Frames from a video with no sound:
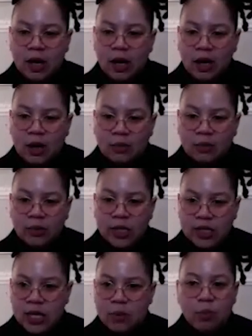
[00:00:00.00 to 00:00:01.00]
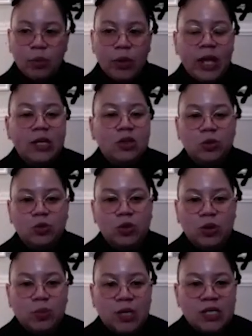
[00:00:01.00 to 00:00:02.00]
let's say Blanks, which
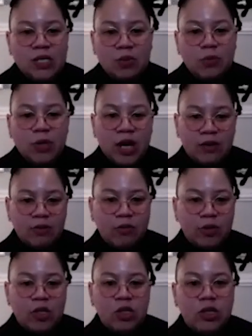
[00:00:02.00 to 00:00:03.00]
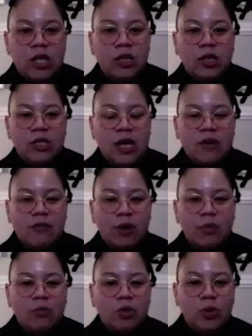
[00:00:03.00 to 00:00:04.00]
was a piece that we kind of originally looked at
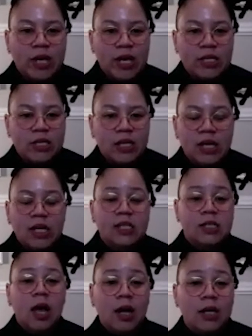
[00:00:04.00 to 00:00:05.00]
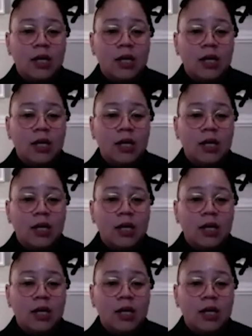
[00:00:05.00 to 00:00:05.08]
from 2018, and it's not